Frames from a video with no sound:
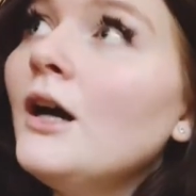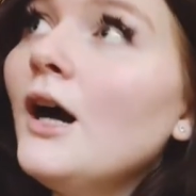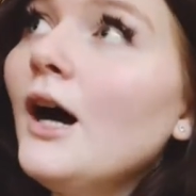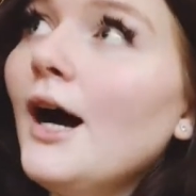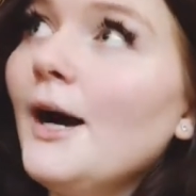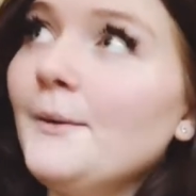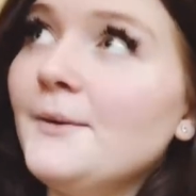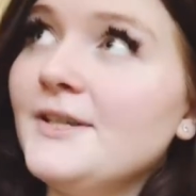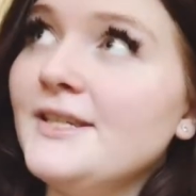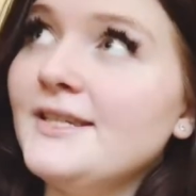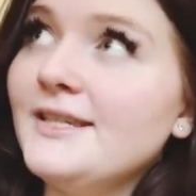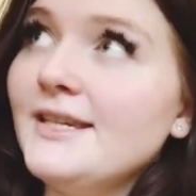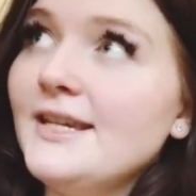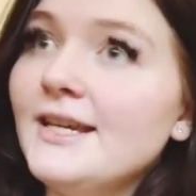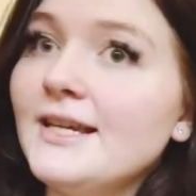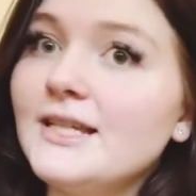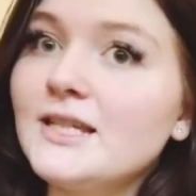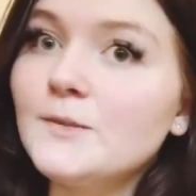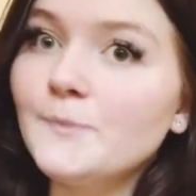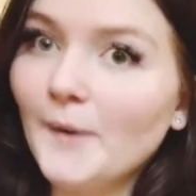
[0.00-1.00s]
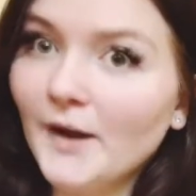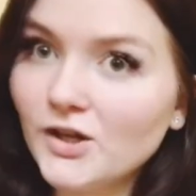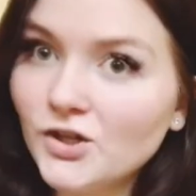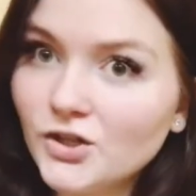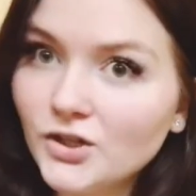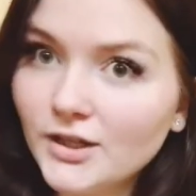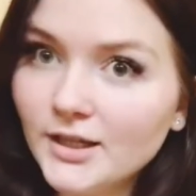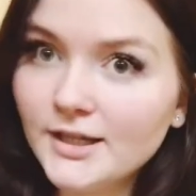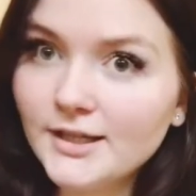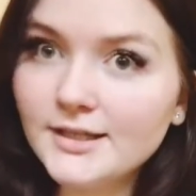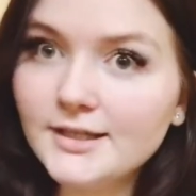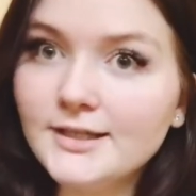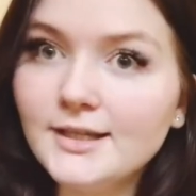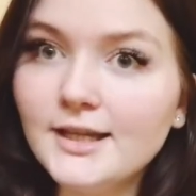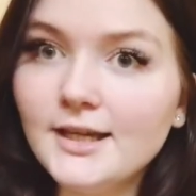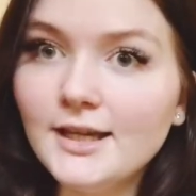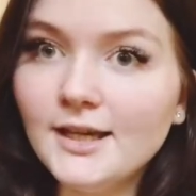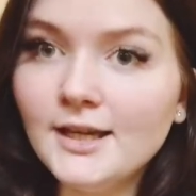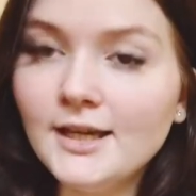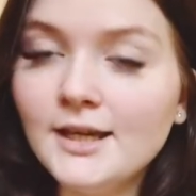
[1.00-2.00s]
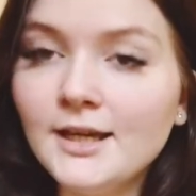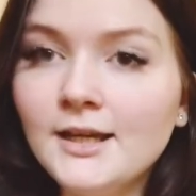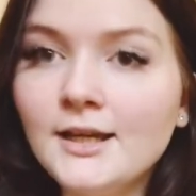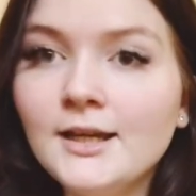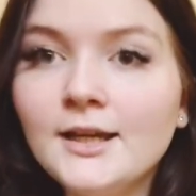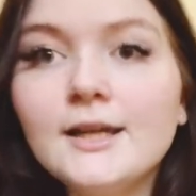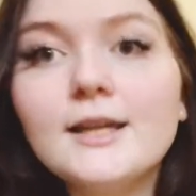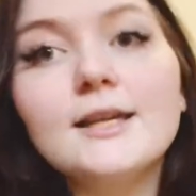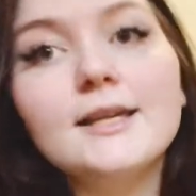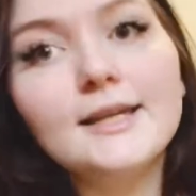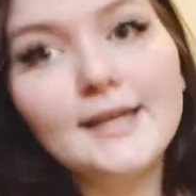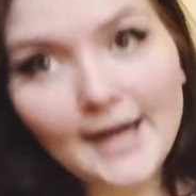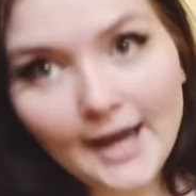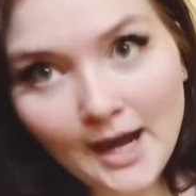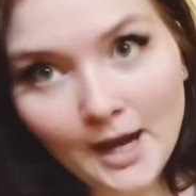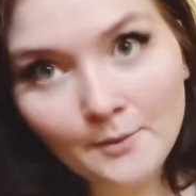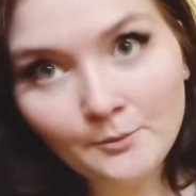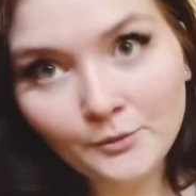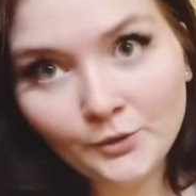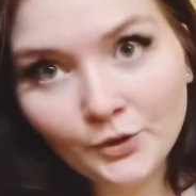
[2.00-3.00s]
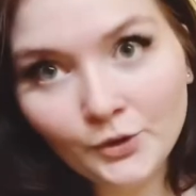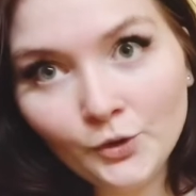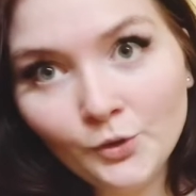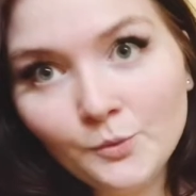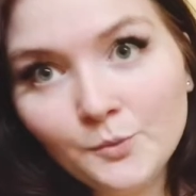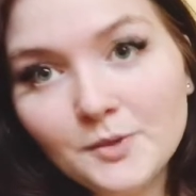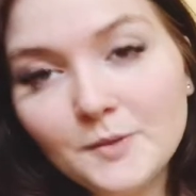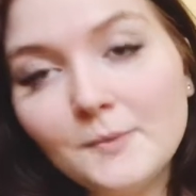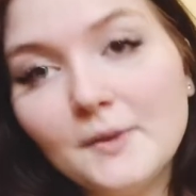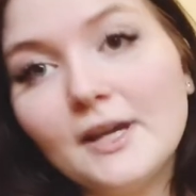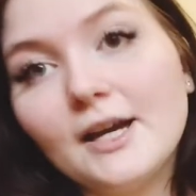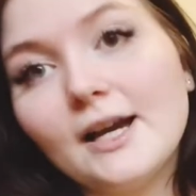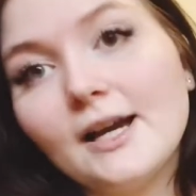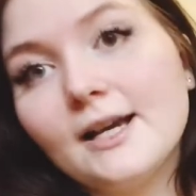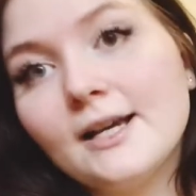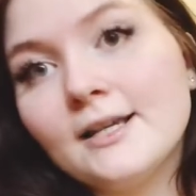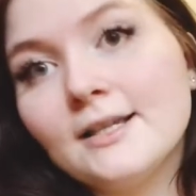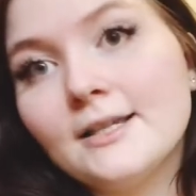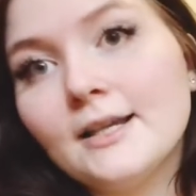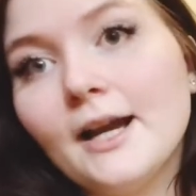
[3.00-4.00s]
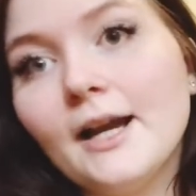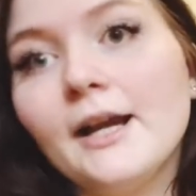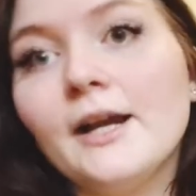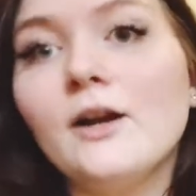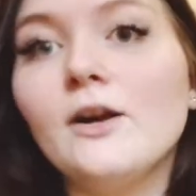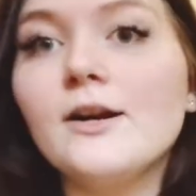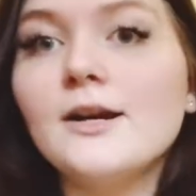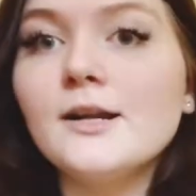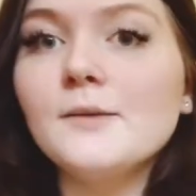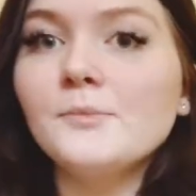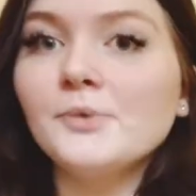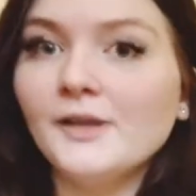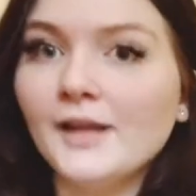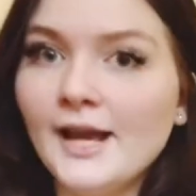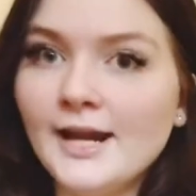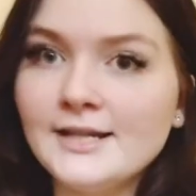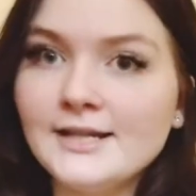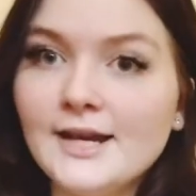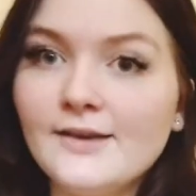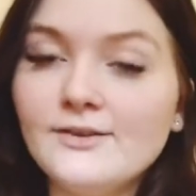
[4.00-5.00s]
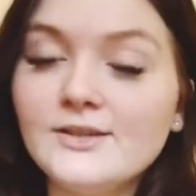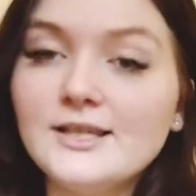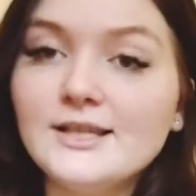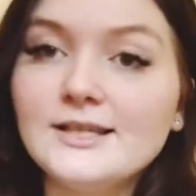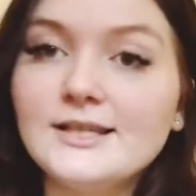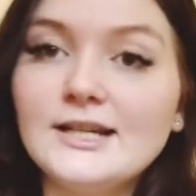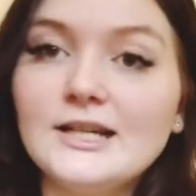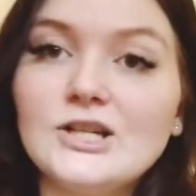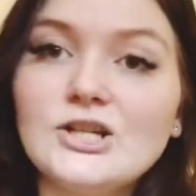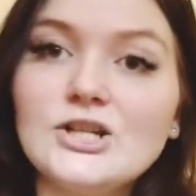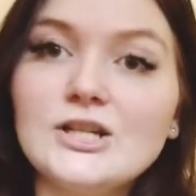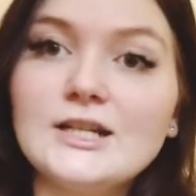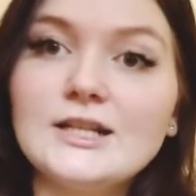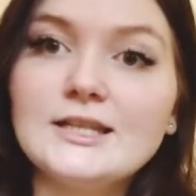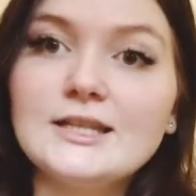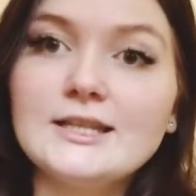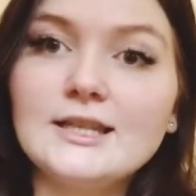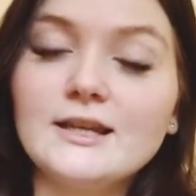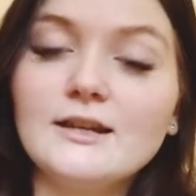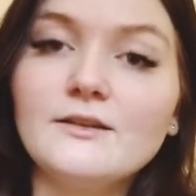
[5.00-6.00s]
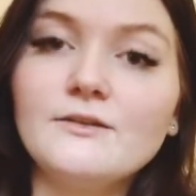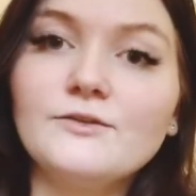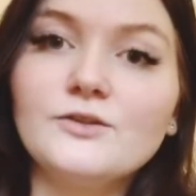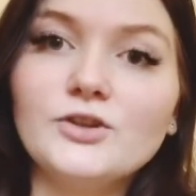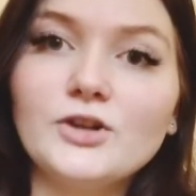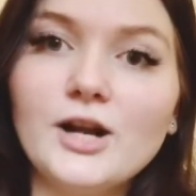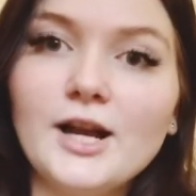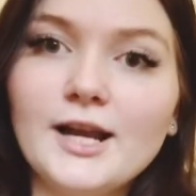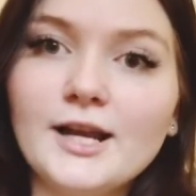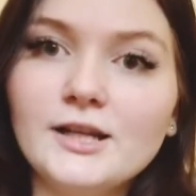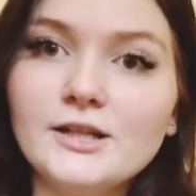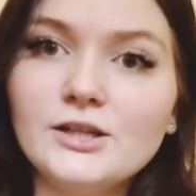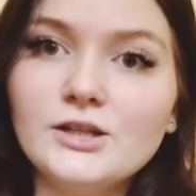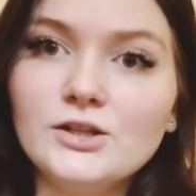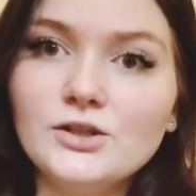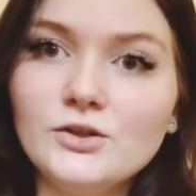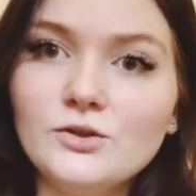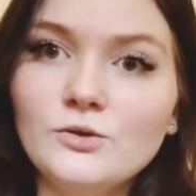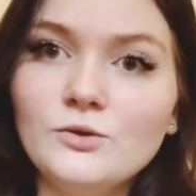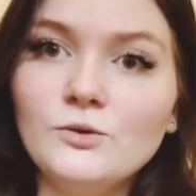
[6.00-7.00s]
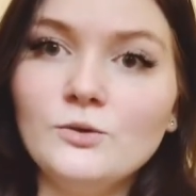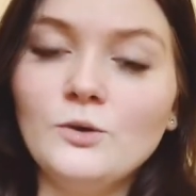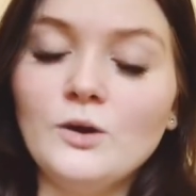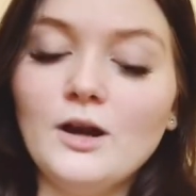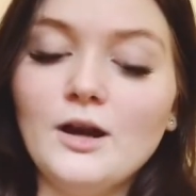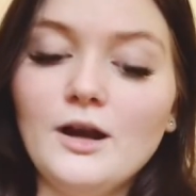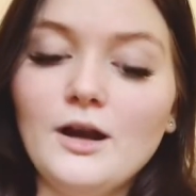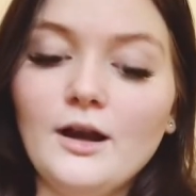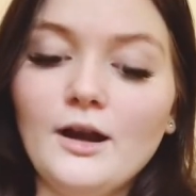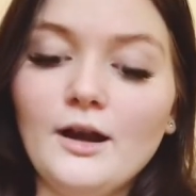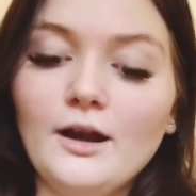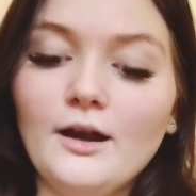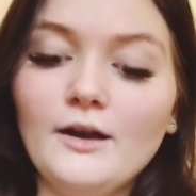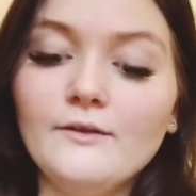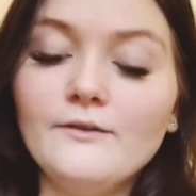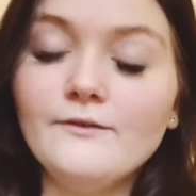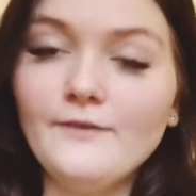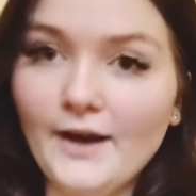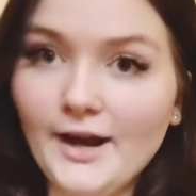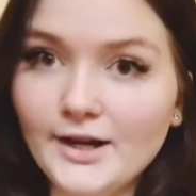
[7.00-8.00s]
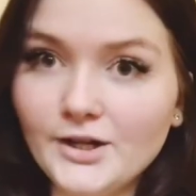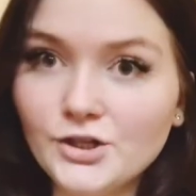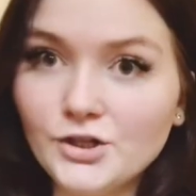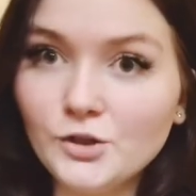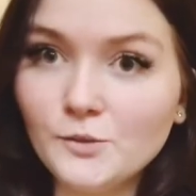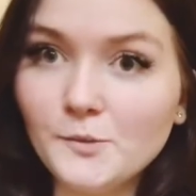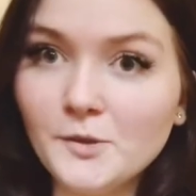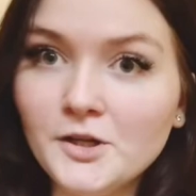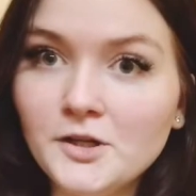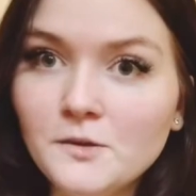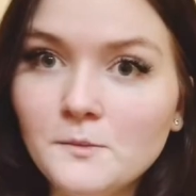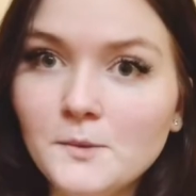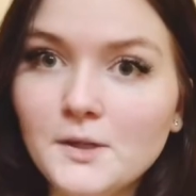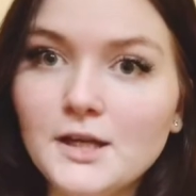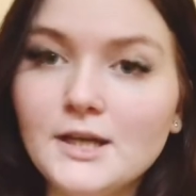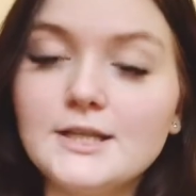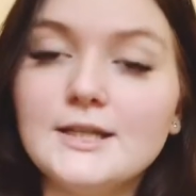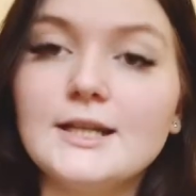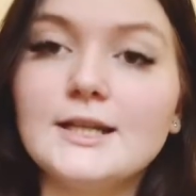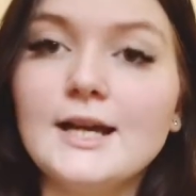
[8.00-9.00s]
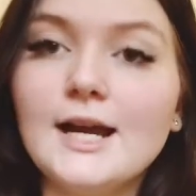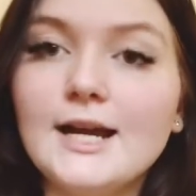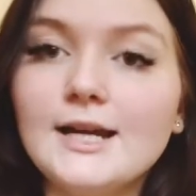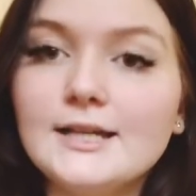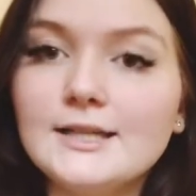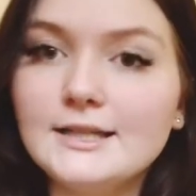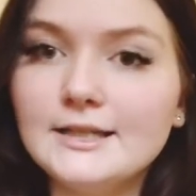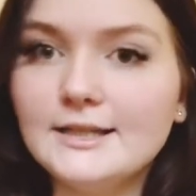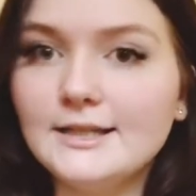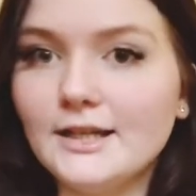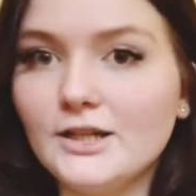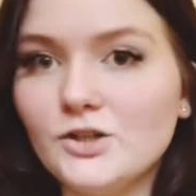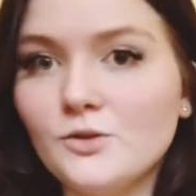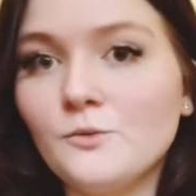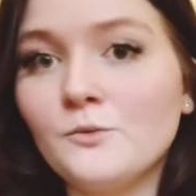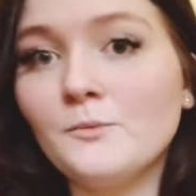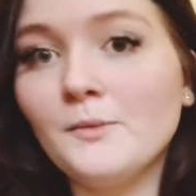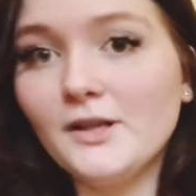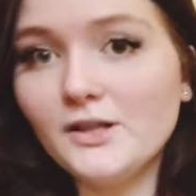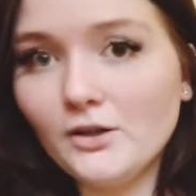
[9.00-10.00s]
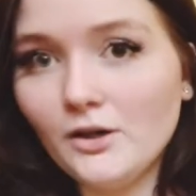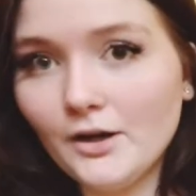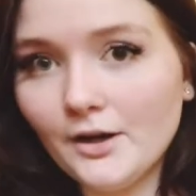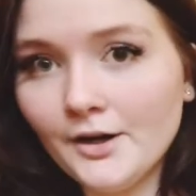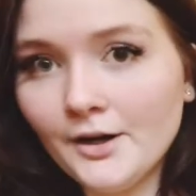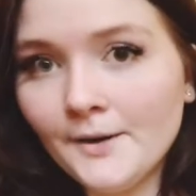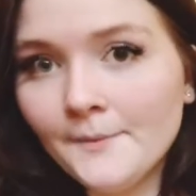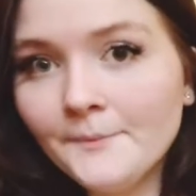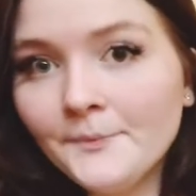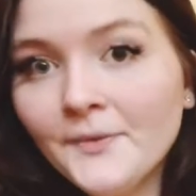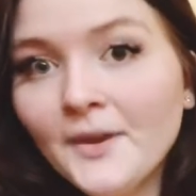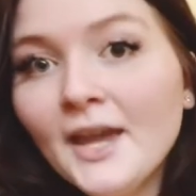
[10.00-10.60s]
I was seeing a specialist in Kamloops because I had already planned to have a C-section instead of trying to do a vaginal birth, because I had a C-section with my daughter.